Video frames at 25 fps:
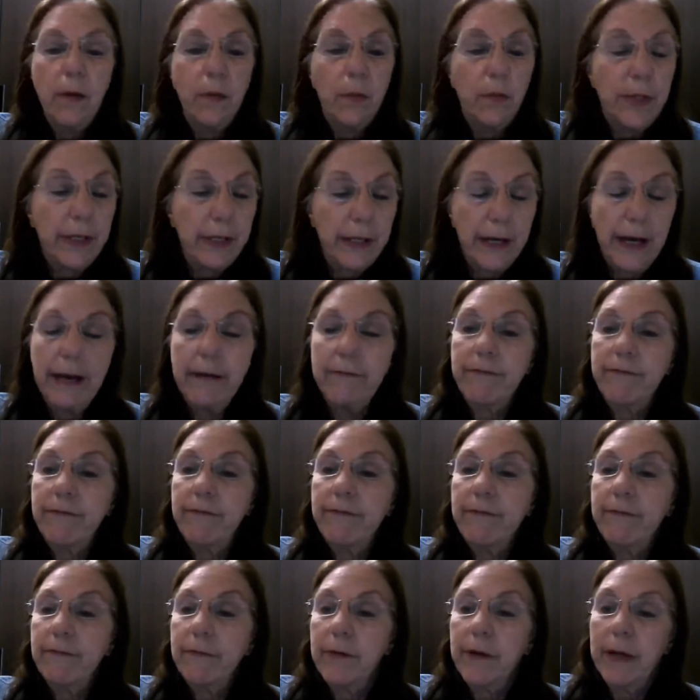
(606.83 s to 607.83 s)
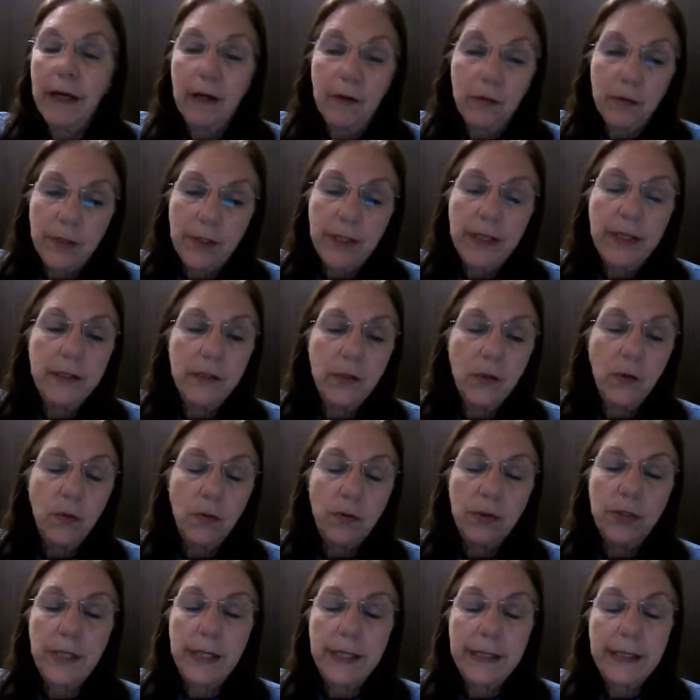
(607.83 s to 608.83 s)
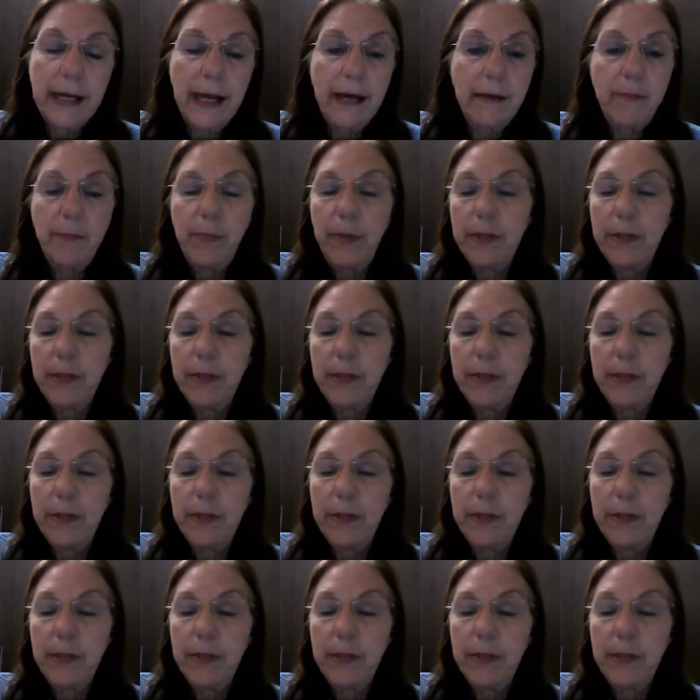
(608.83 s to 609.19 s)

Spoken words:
we have our things all set up,